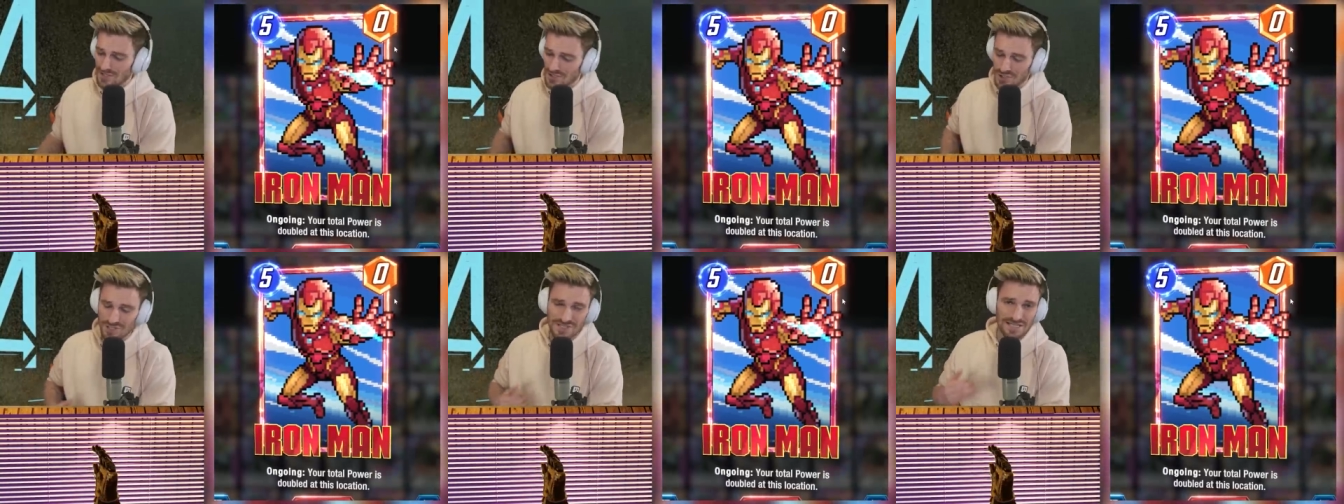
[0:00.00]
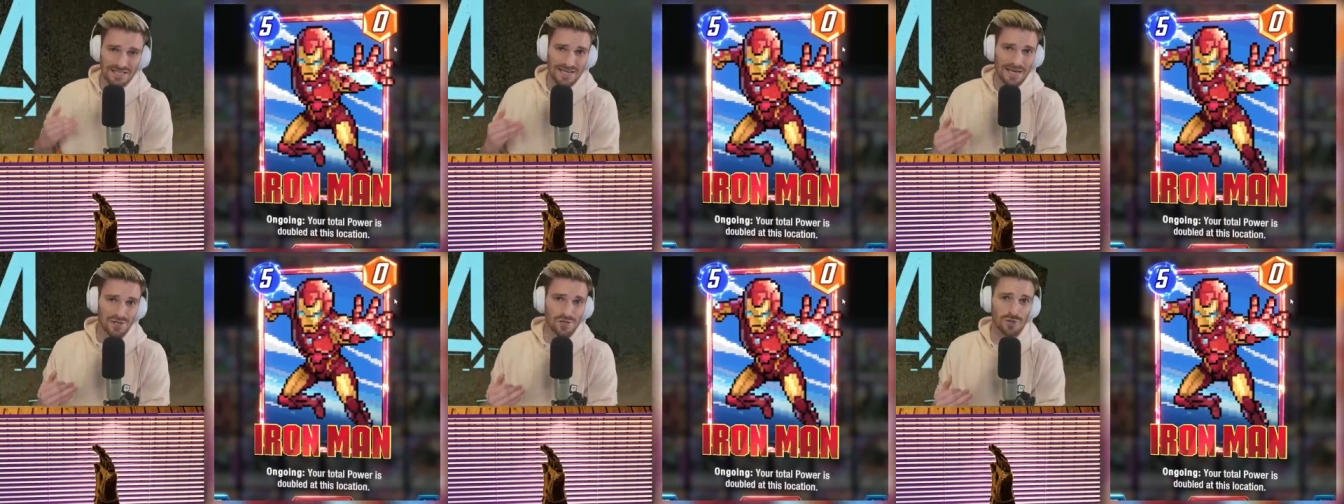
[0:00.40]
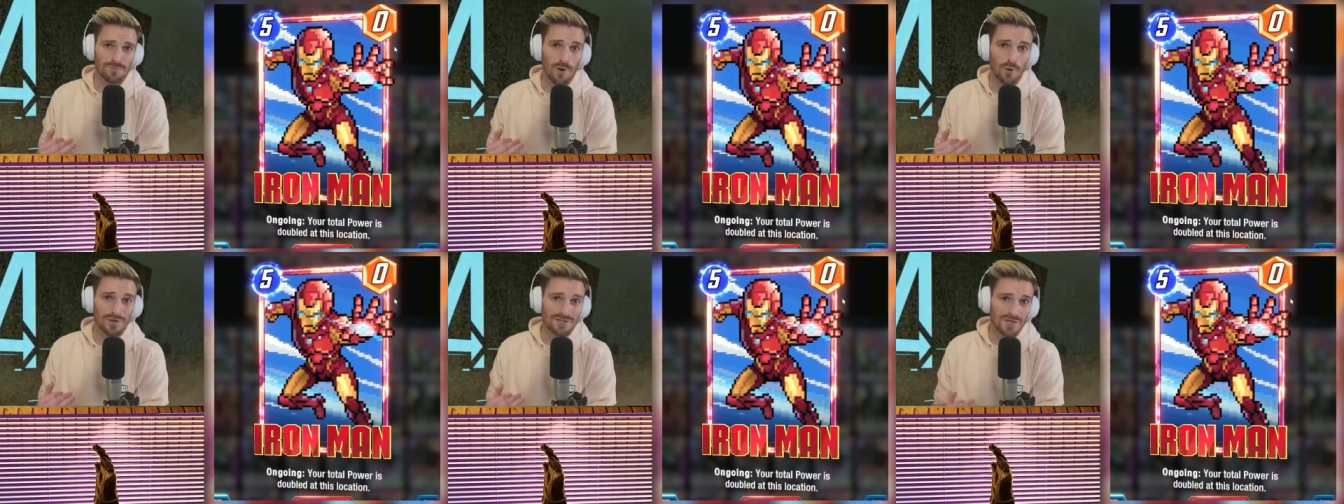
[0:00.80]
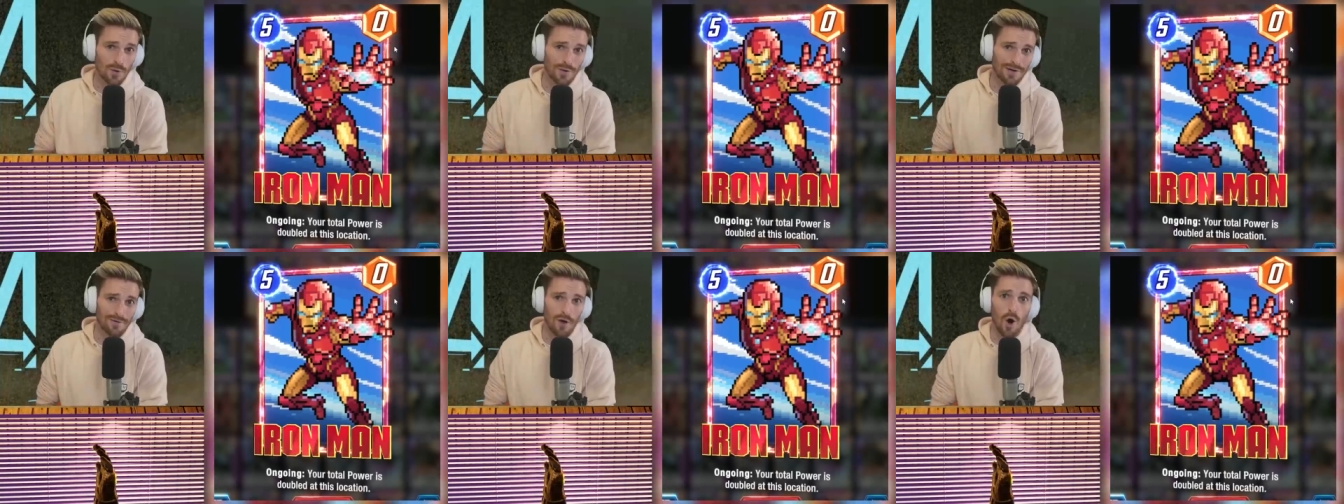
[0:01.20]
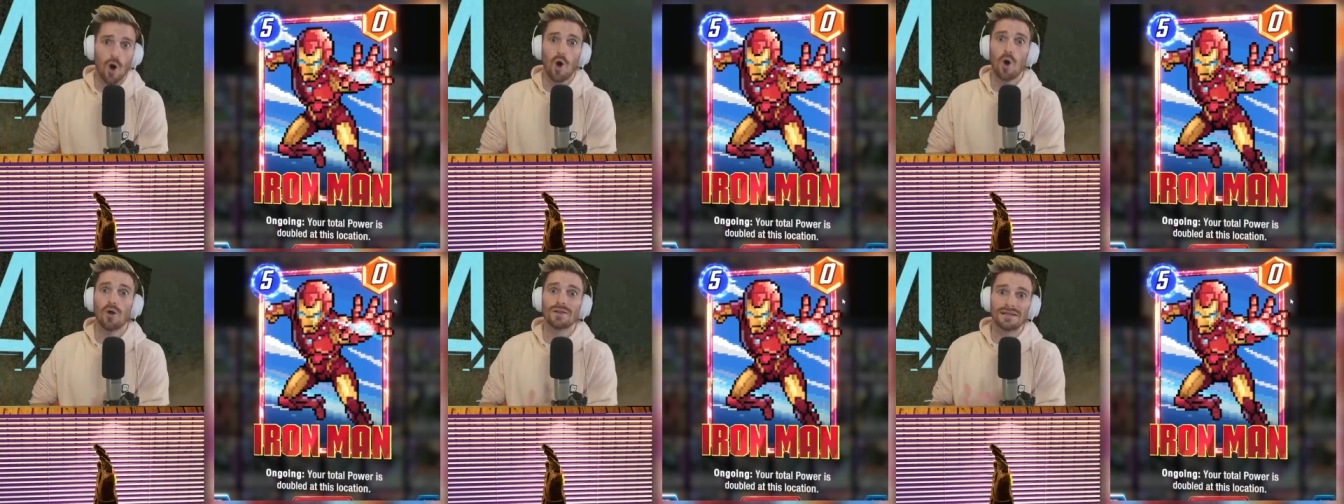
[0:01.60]
just in case your opponent's going
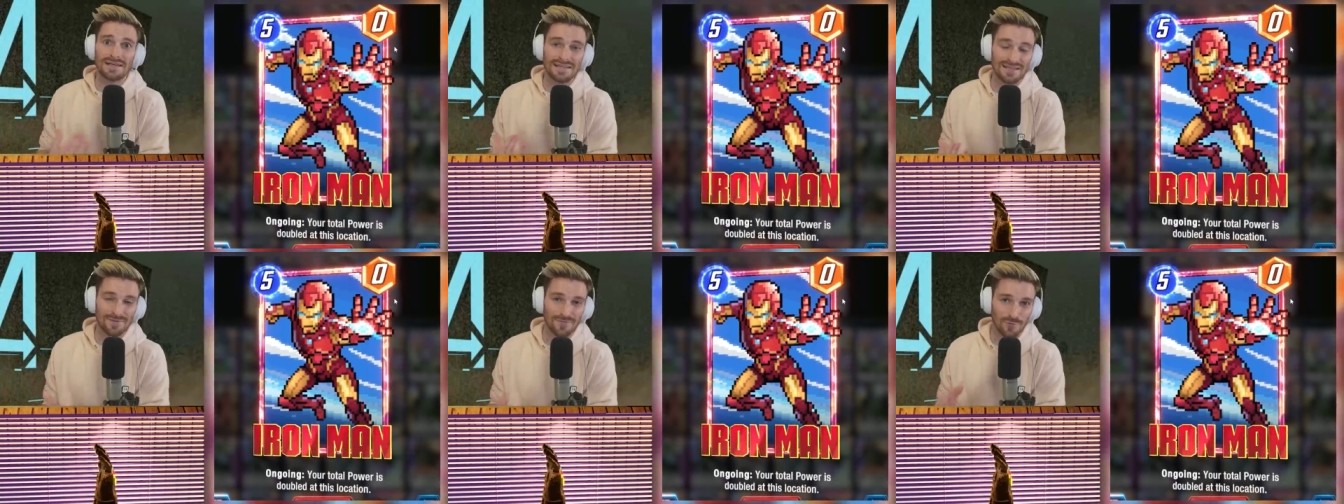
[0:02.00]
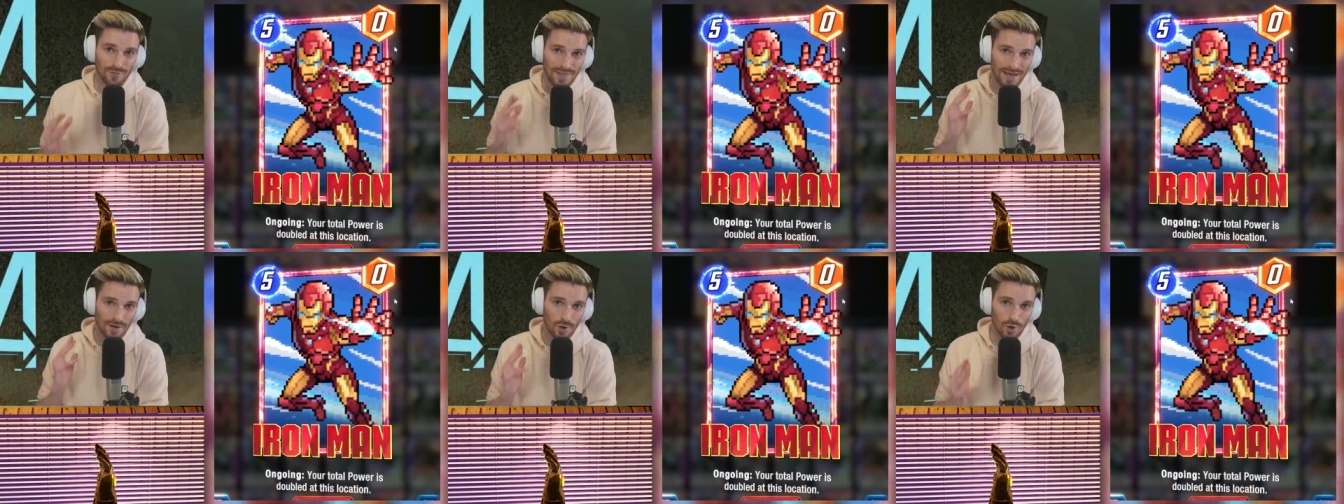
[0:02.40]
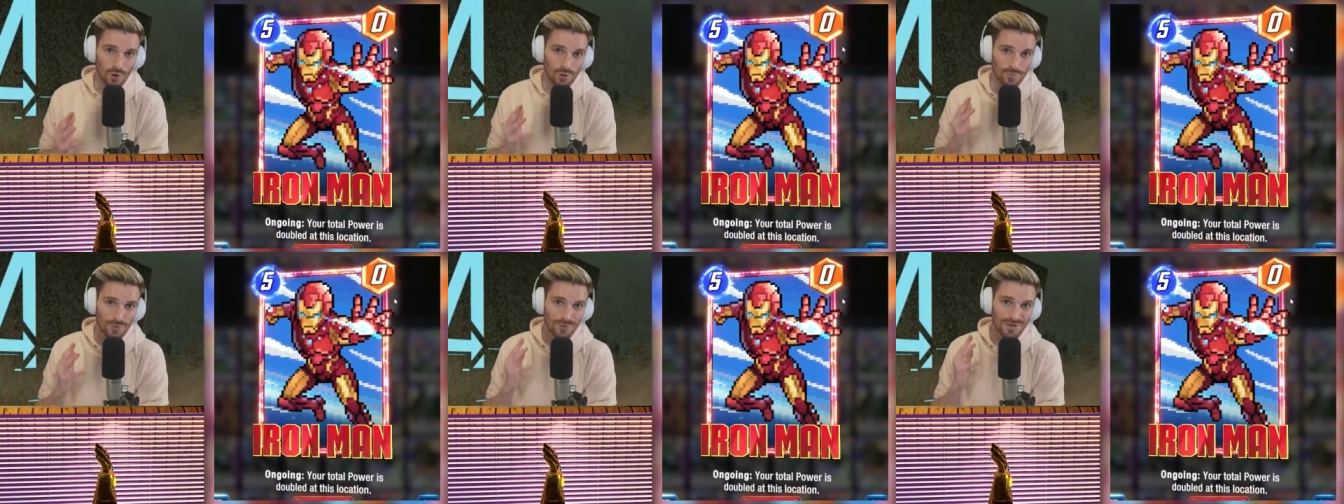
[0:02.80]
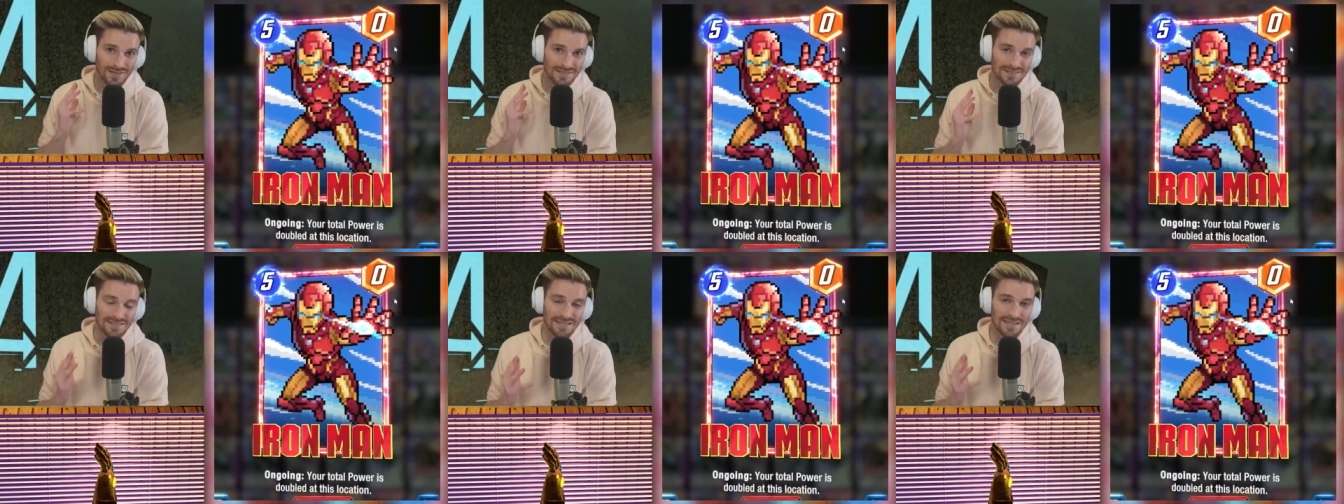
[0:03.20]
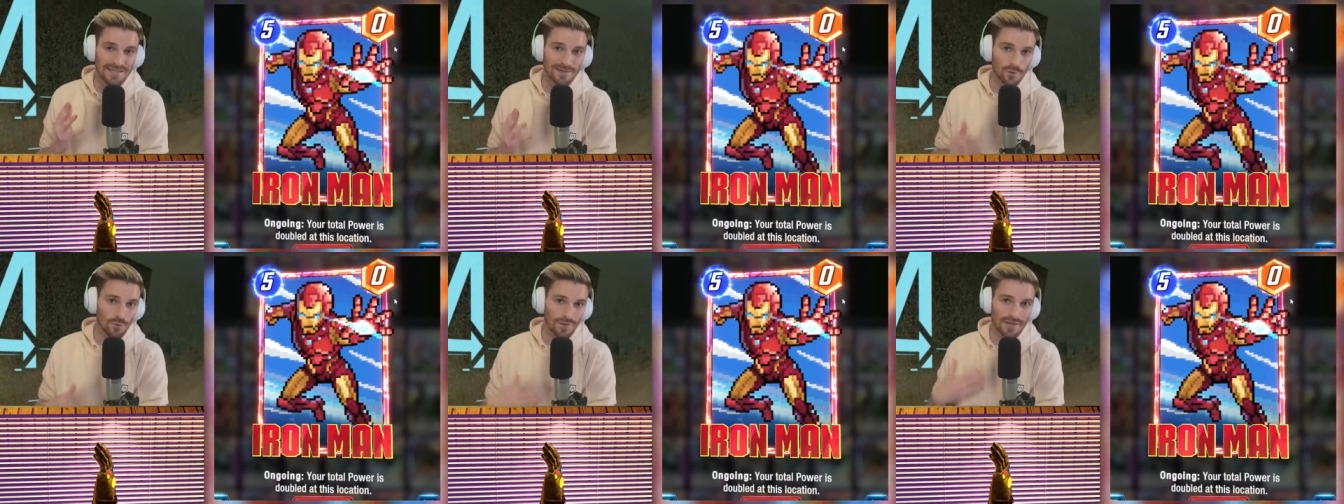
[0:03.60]
all in for that armored
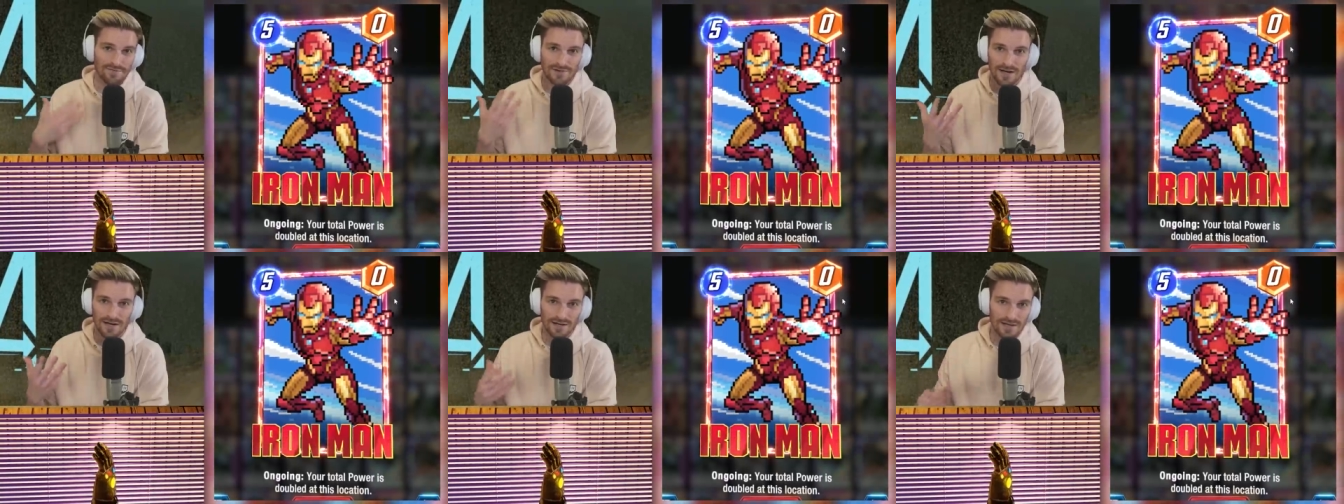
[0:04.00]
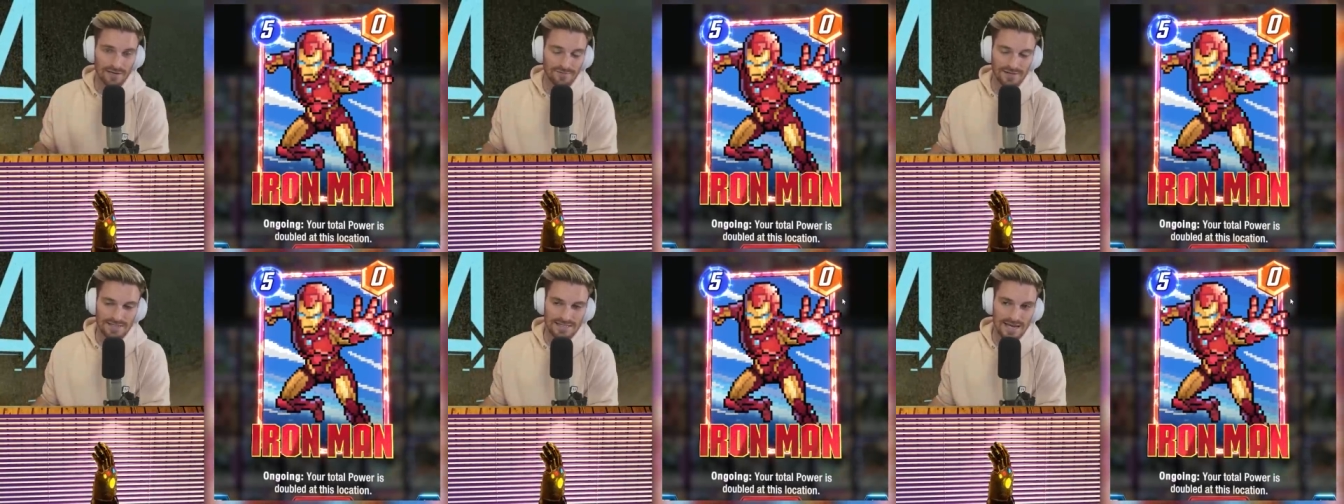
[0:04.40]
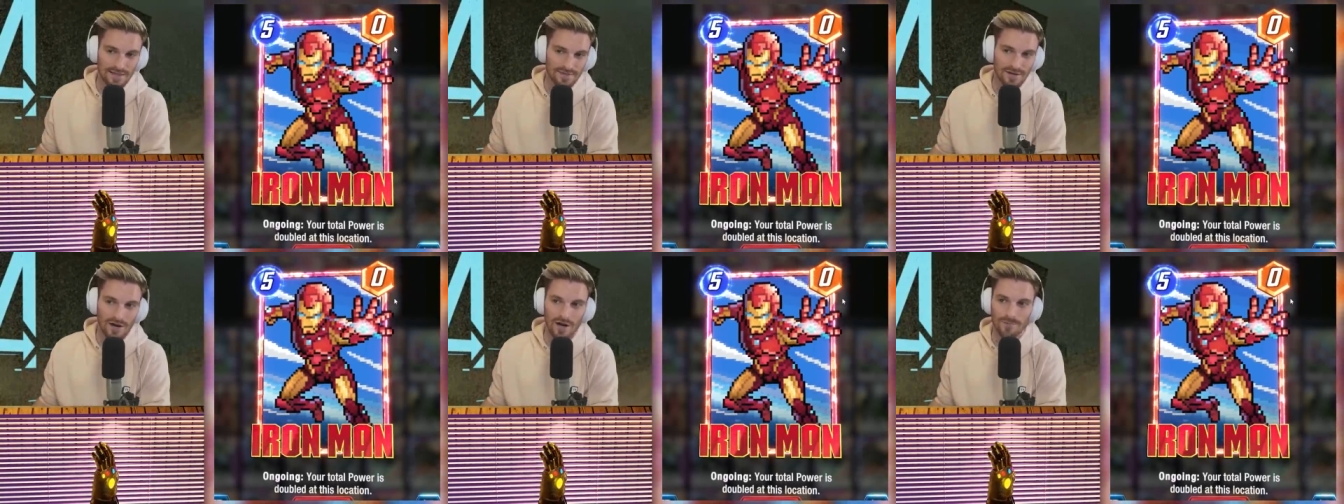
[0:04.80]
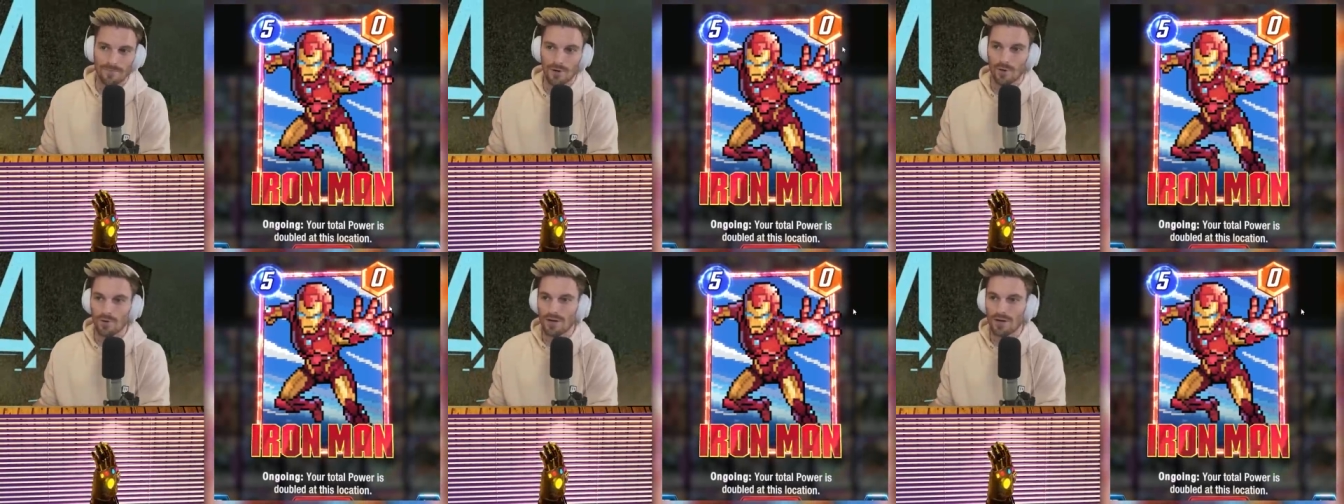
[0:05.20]
lane or they've got kind of a death combo.